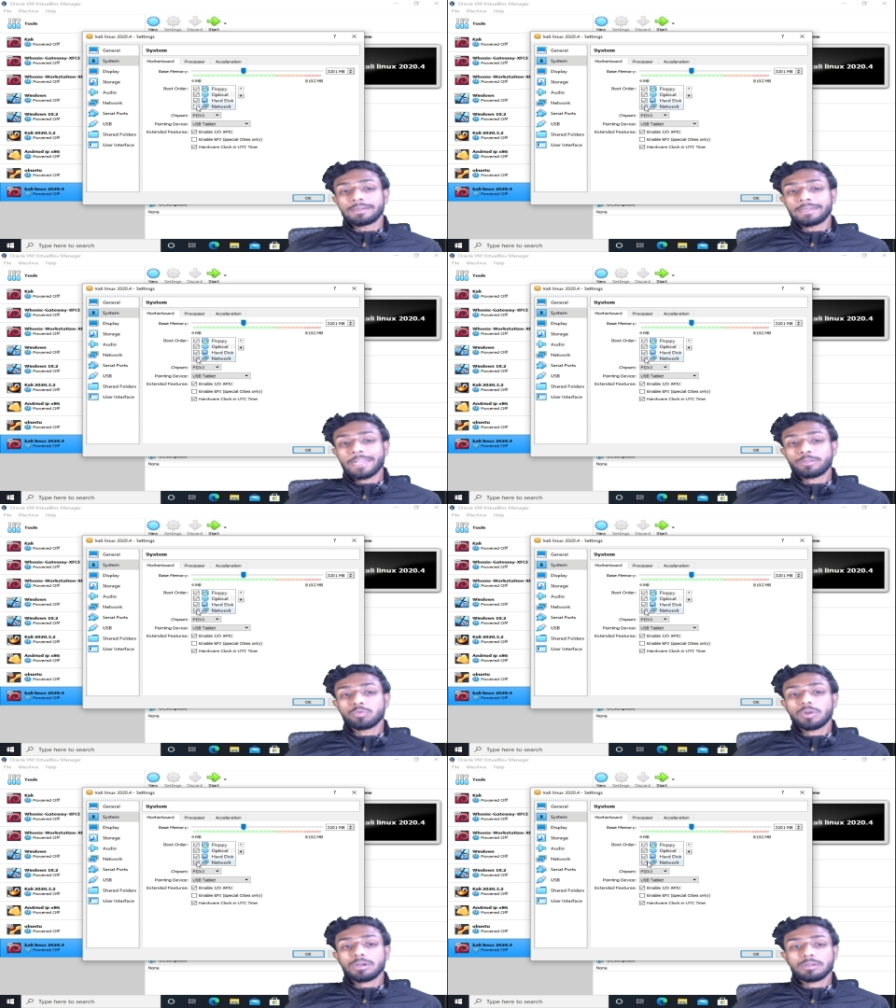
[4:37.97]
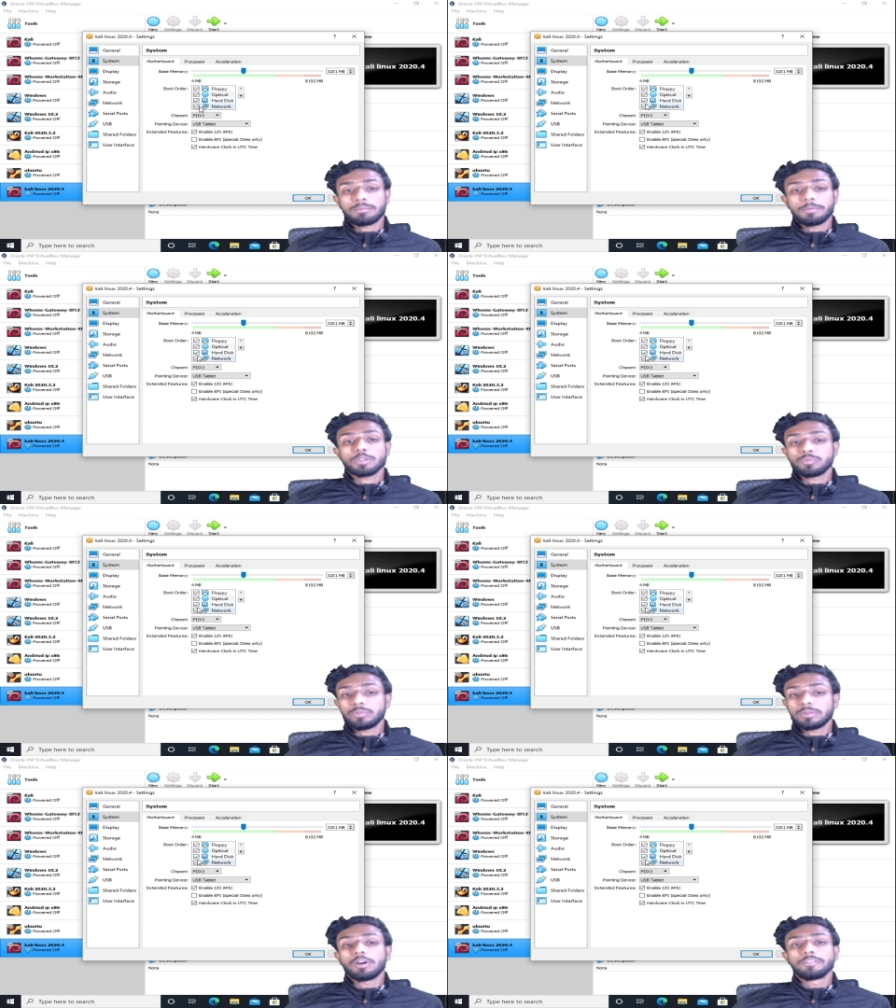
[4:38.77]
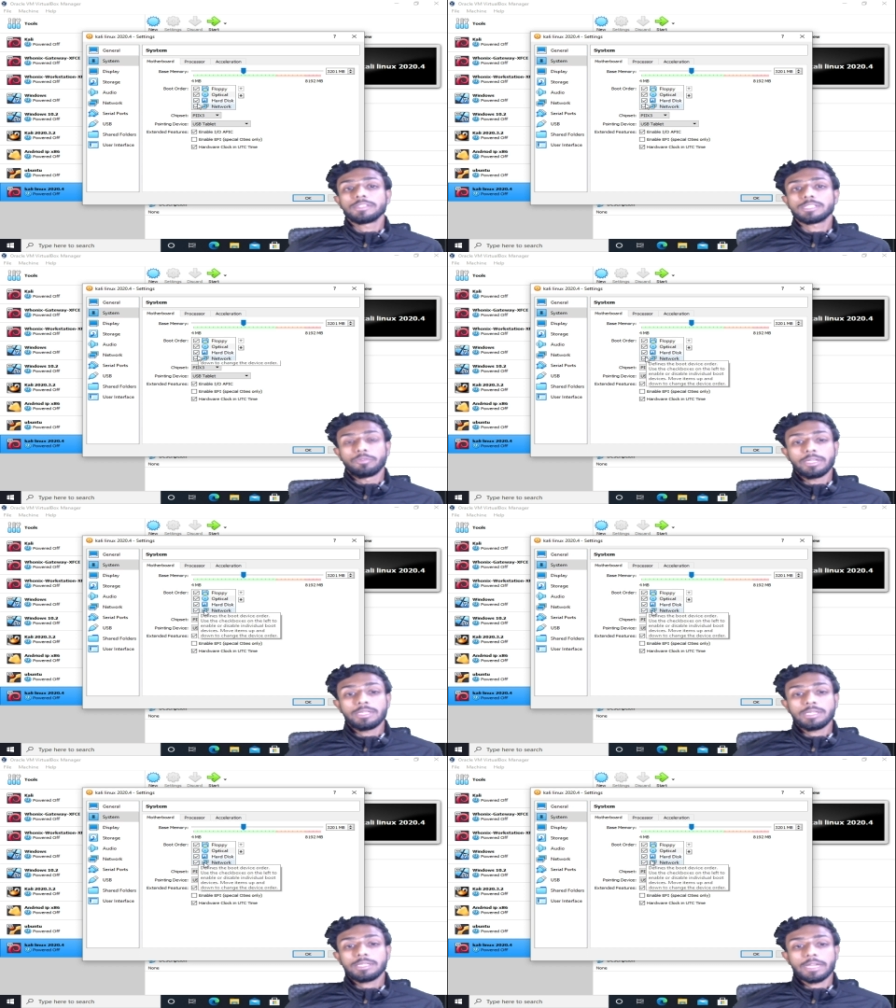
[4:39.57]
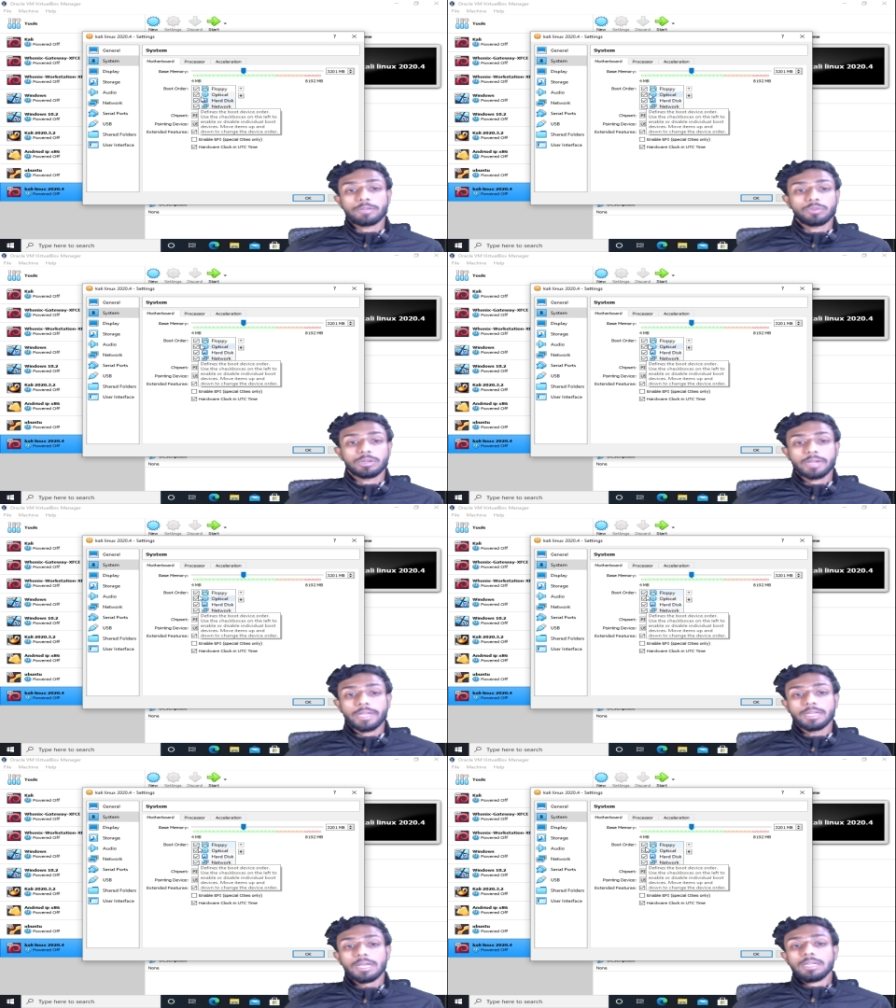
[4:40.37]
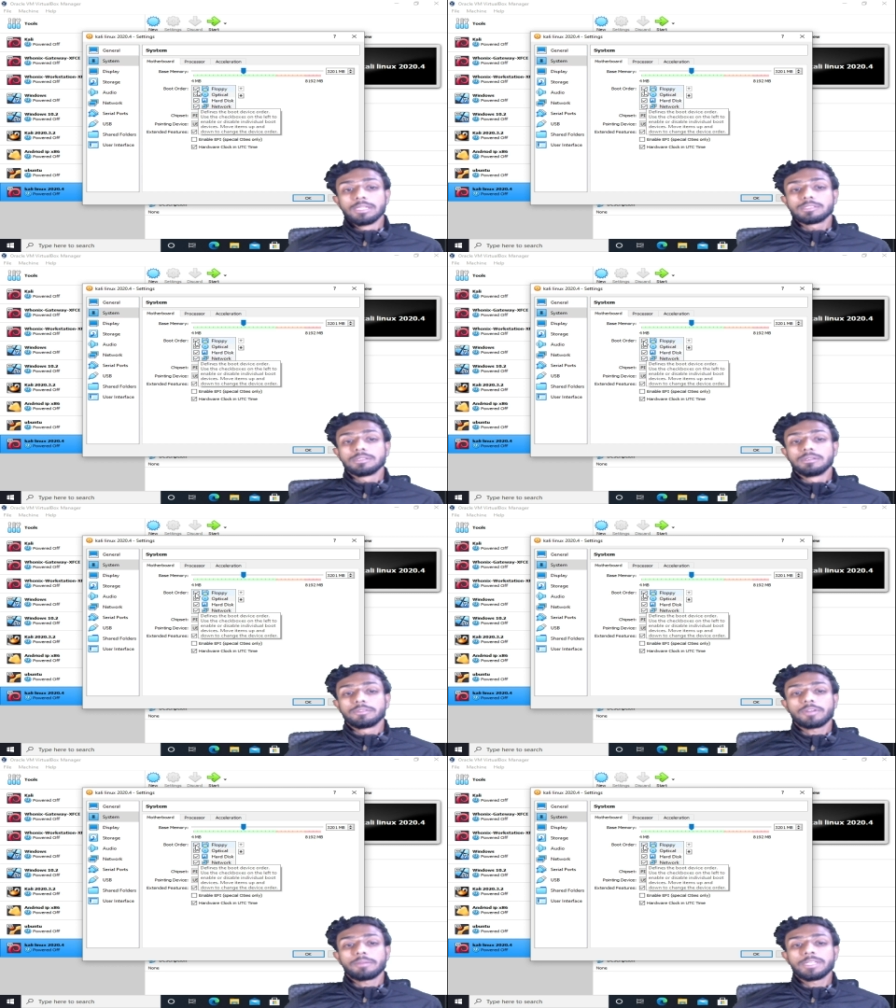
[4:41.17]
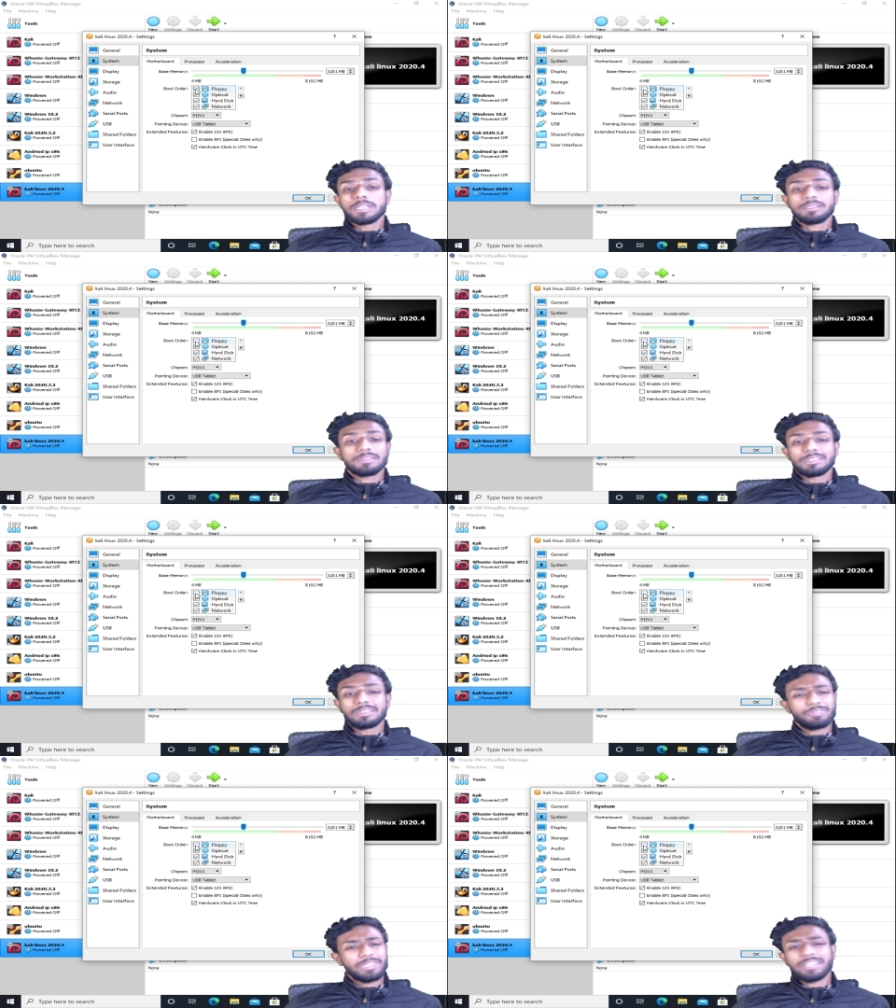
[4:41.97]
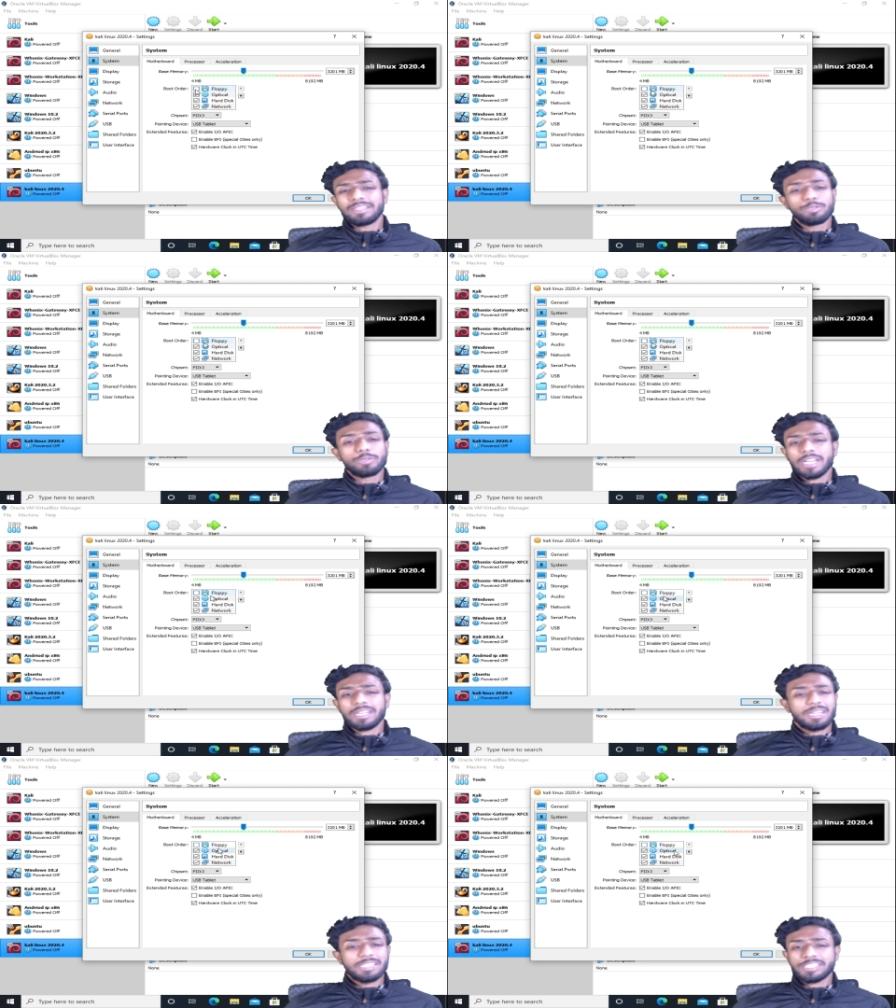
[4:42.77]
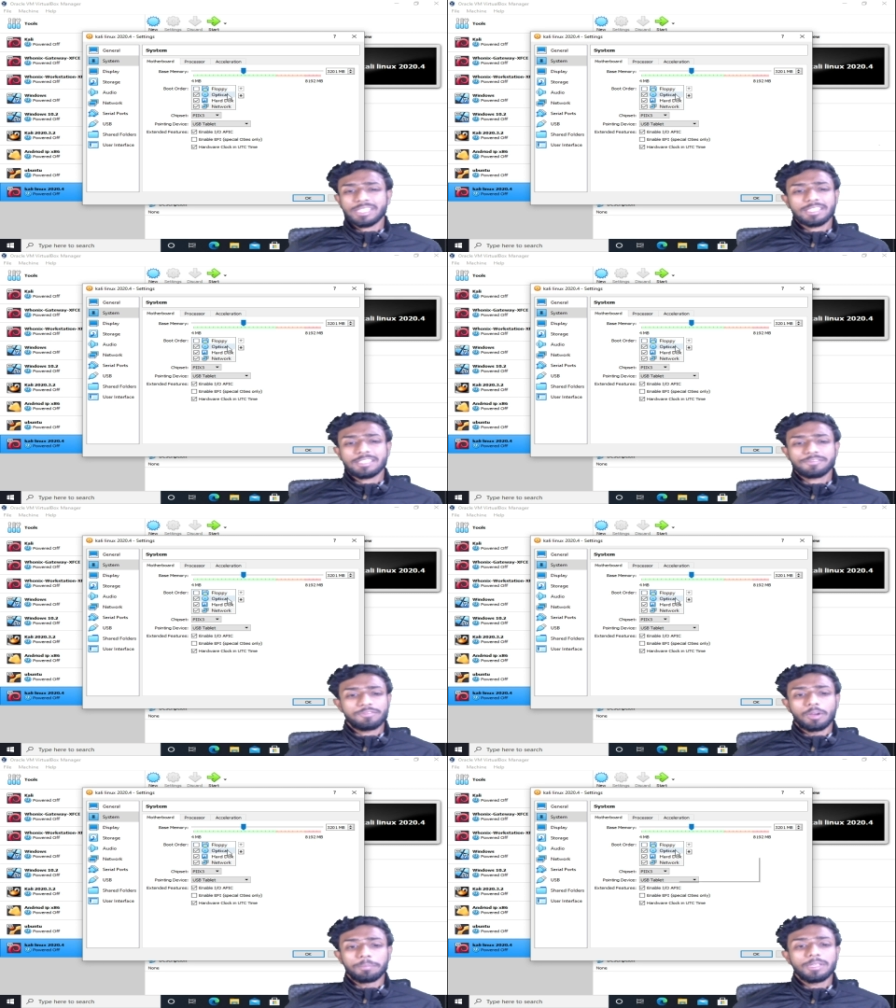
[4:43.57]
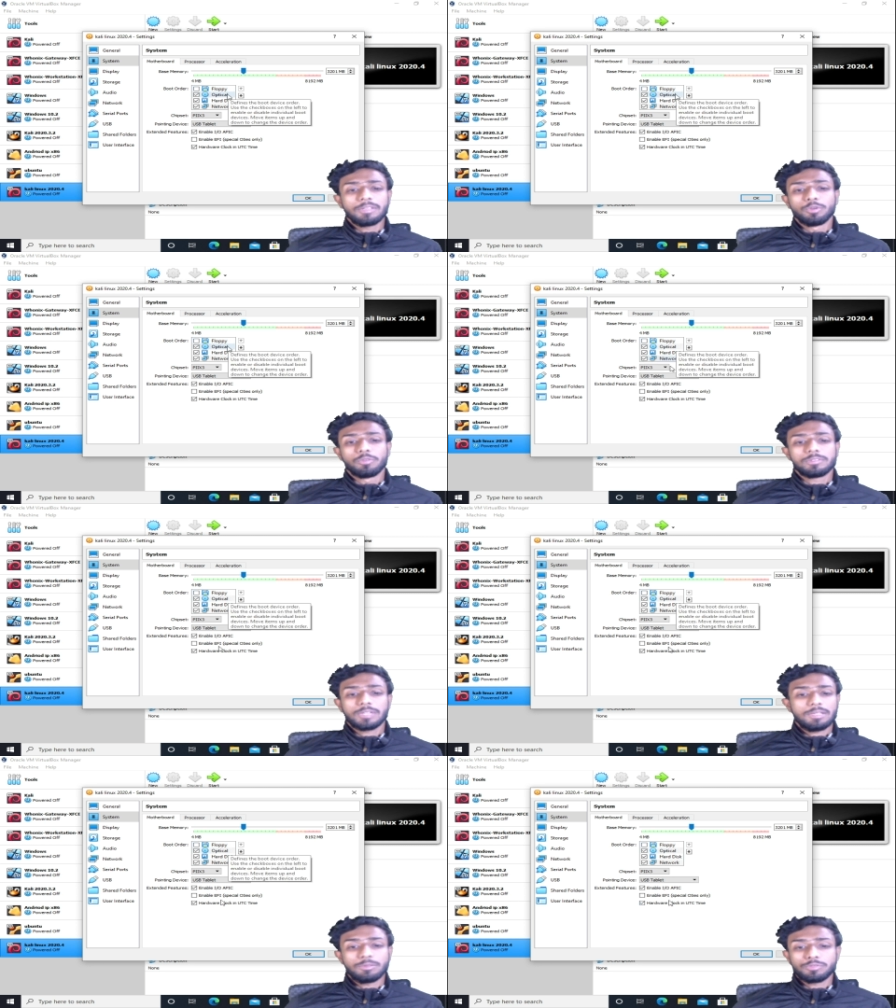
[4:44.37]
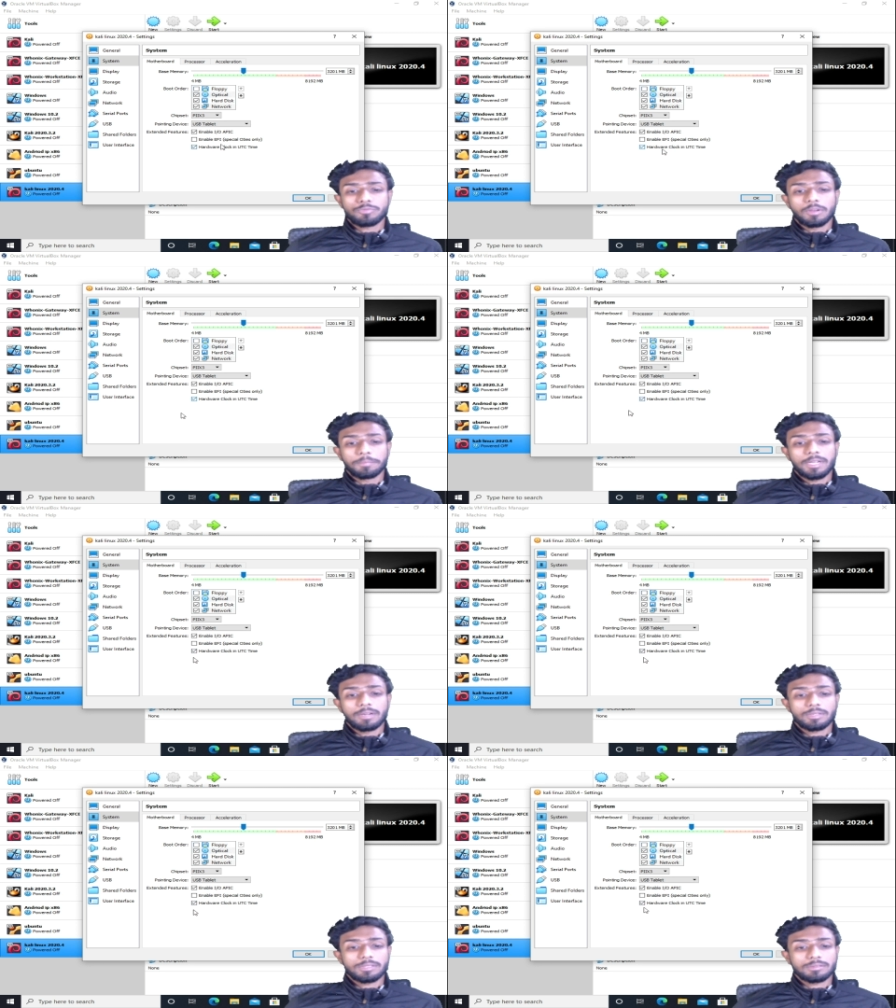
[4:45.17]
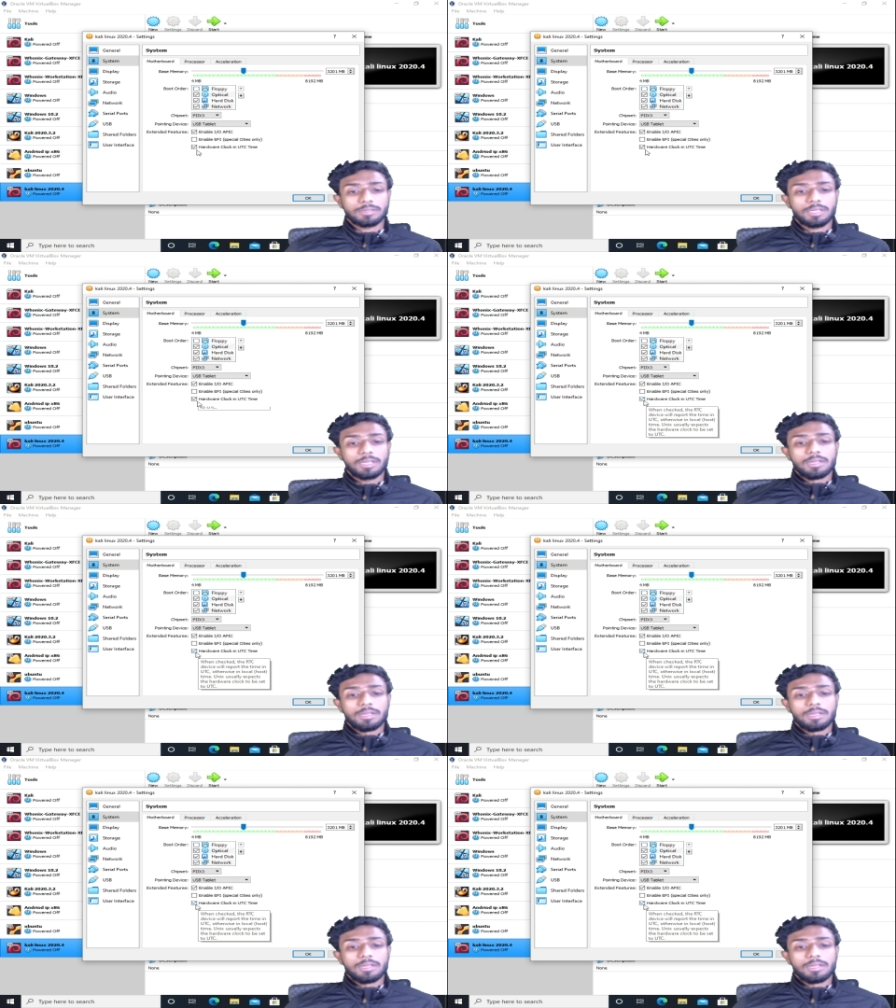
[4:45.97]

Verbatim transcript: network because obviously we need network right so from here you can you can uncheck this floppy nobody use floppy nowadays okay